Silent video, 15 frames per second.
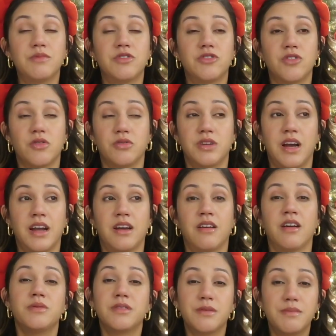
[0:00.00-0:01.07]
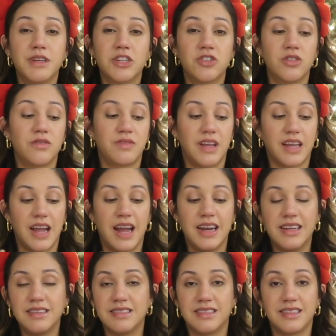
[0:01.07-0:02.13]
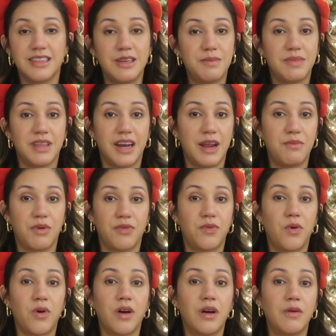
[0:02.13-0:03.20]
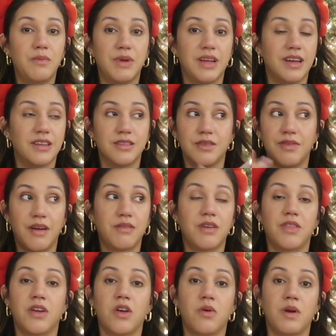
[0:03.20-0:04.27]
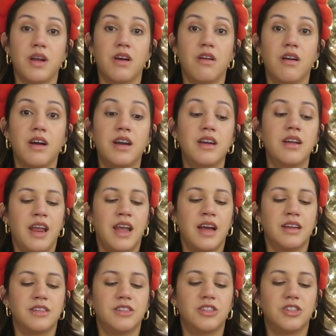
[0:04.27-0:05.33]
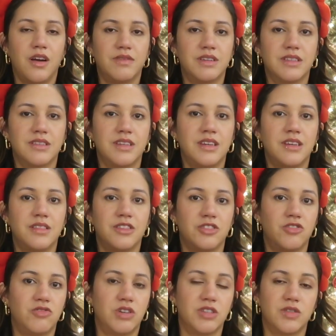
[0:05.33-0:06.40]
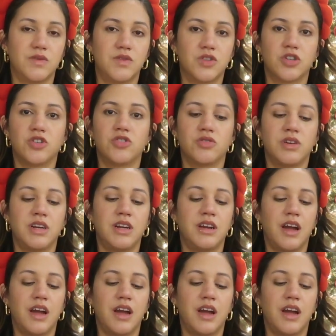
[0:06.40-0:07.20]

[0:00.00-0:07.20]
so tired. It was a mixture of like, I didn't sleep the night before because of everything going on. And obviously the stress of surgery,